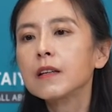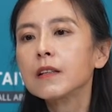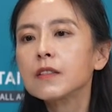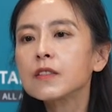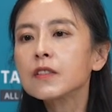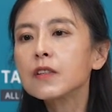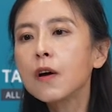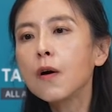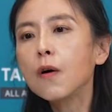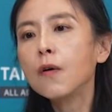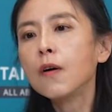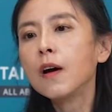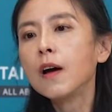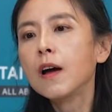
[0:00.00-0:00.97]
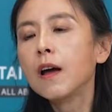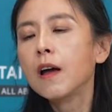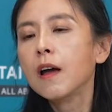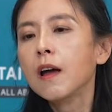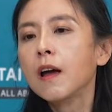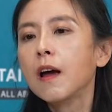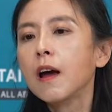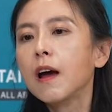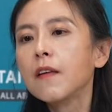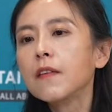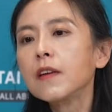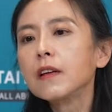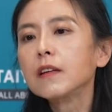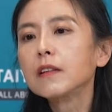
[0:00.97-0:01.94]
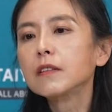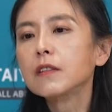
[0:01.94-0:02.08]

So I think